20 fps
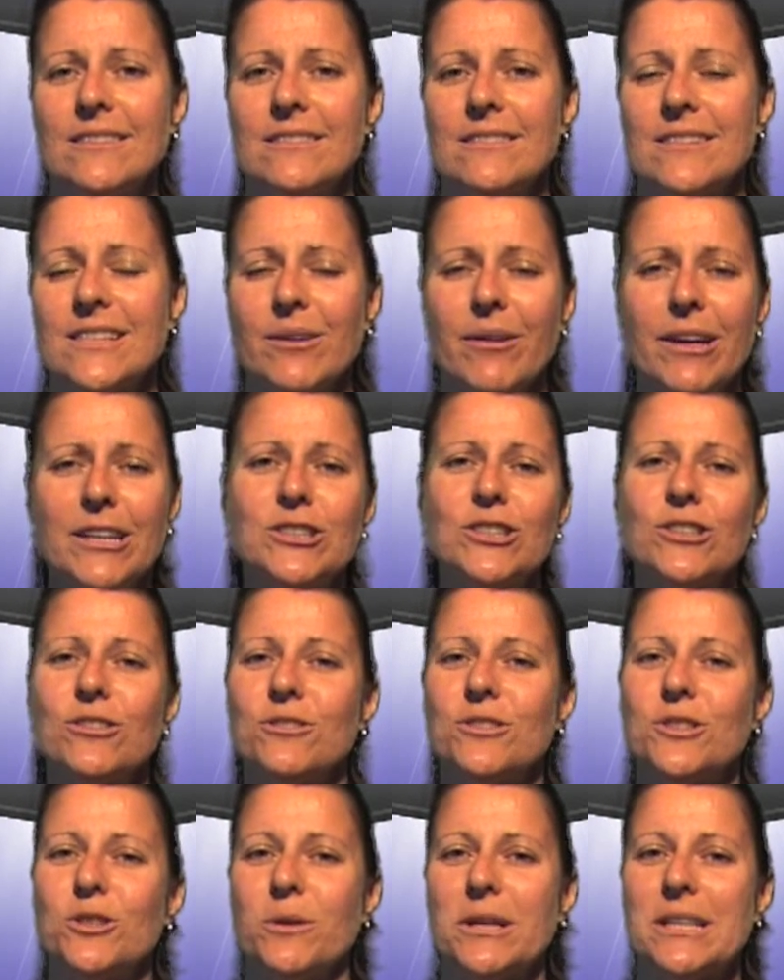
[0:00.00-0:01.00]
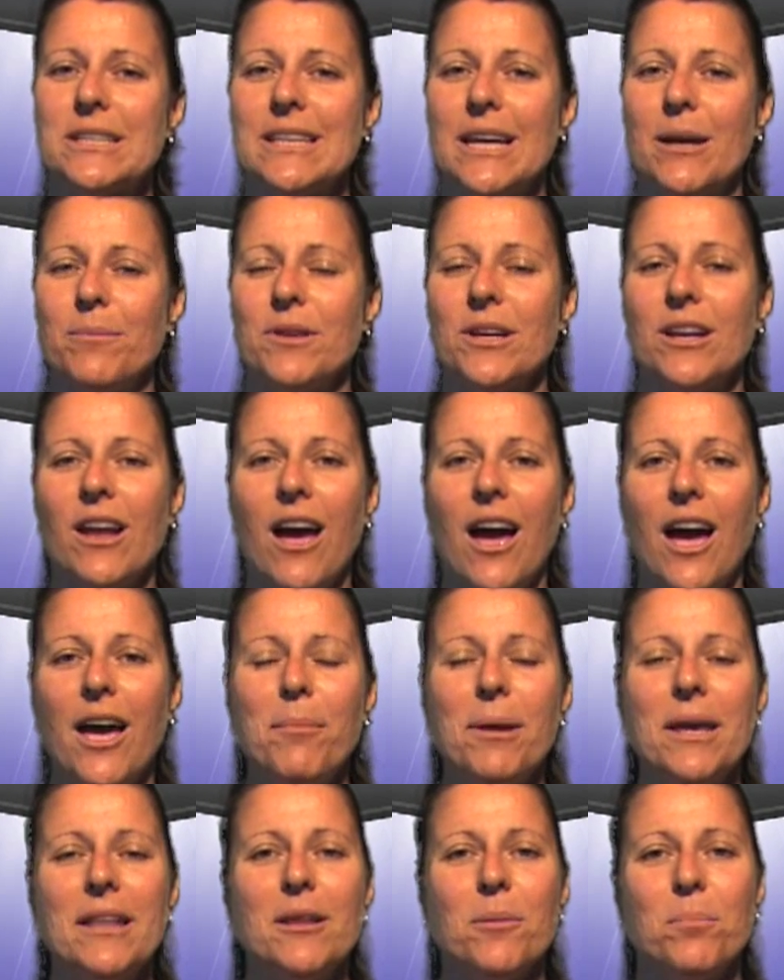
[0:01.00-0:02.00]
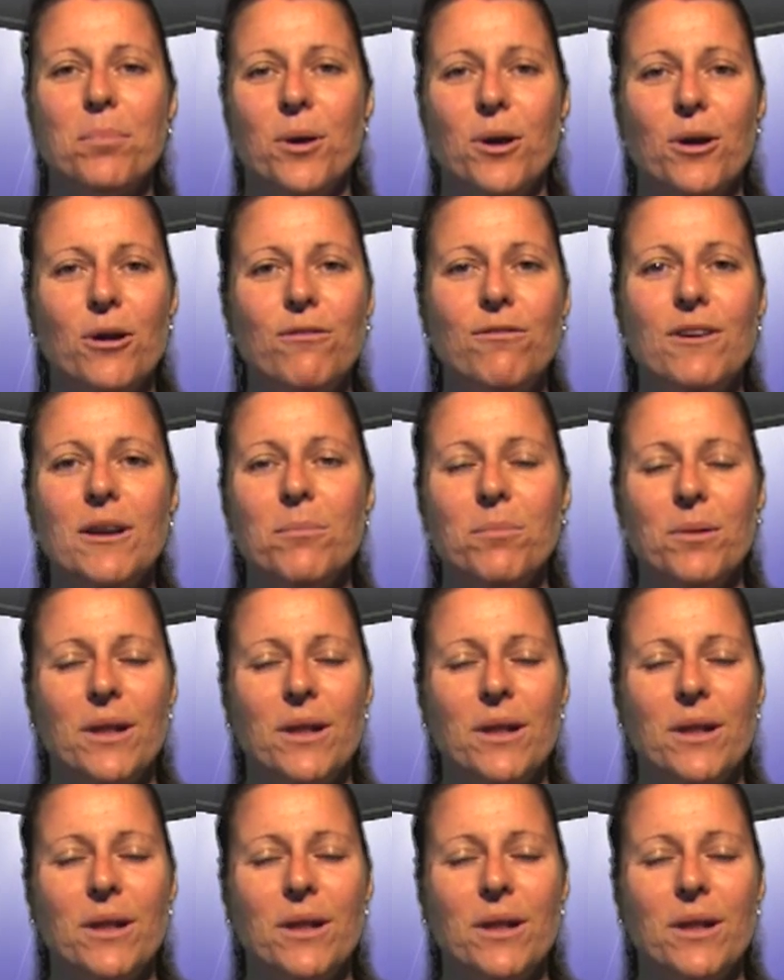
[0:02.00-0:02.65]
So I choose to accept that I'm in the perfect